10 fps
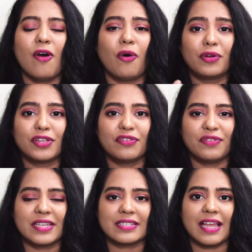on your
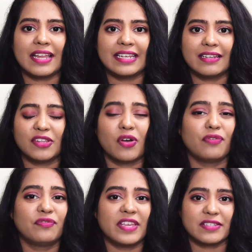face, and your
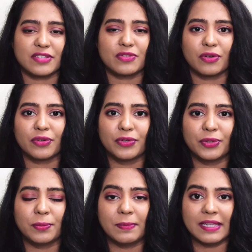face is not going
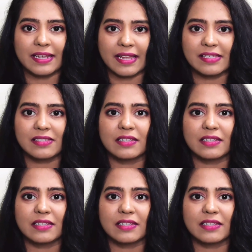to be nice.